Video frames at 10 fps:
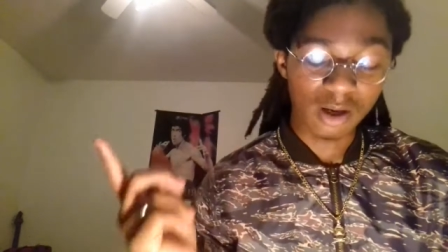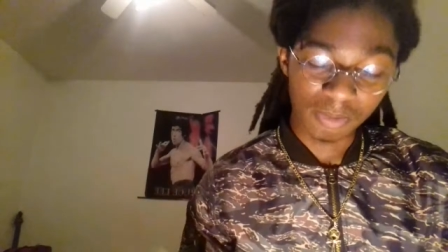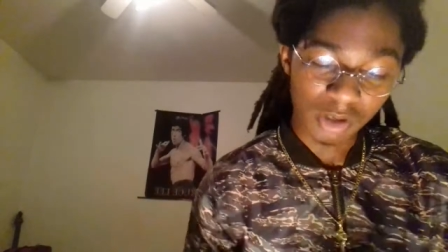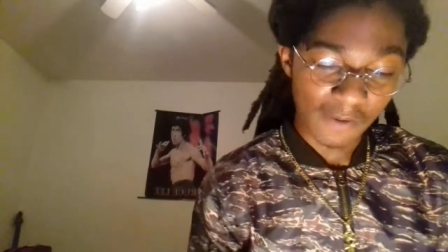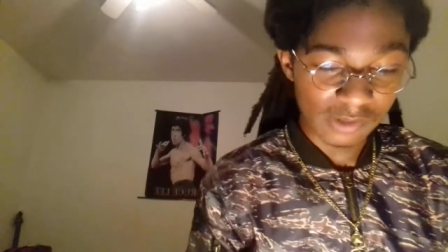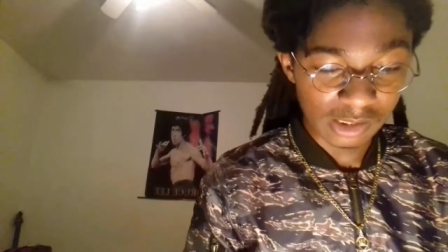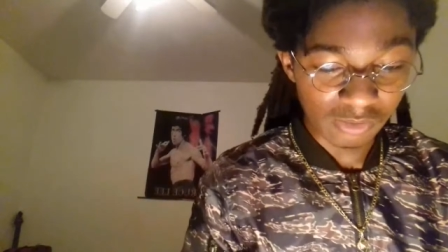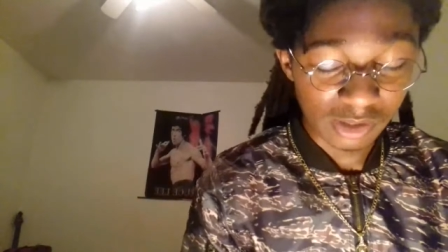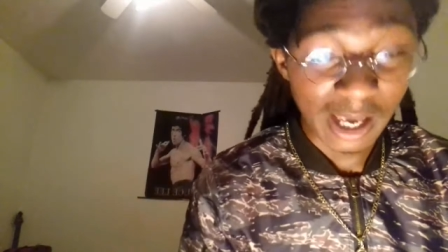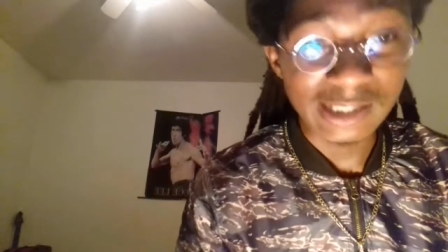I upload every
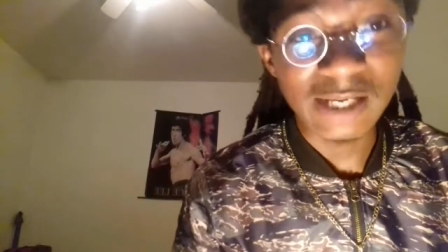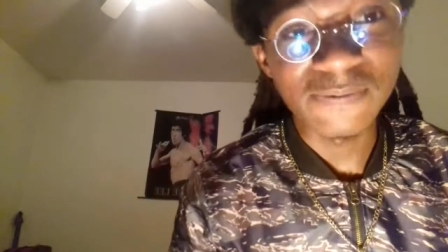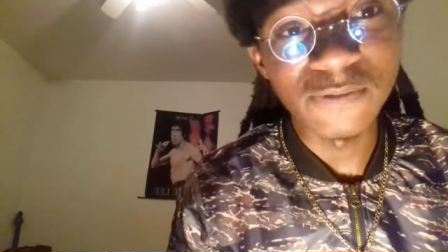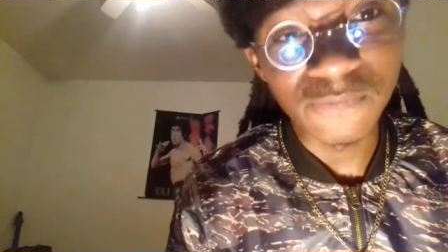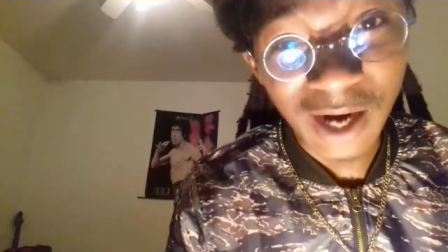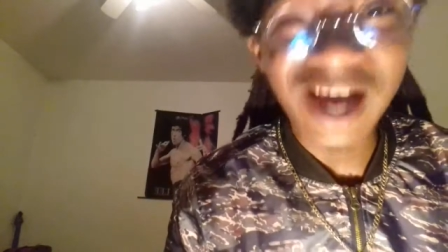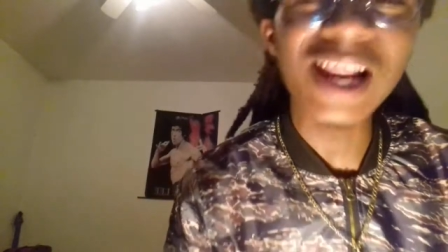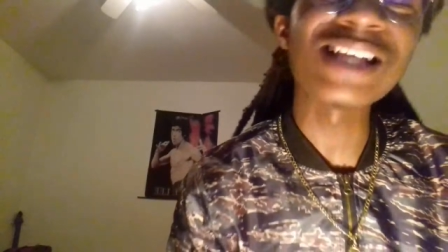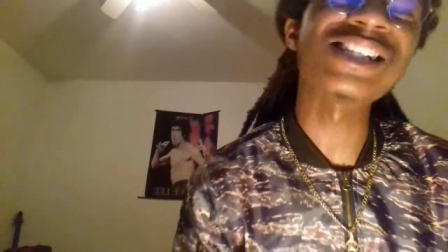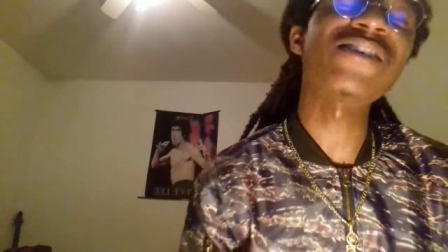single day except for on Fridays.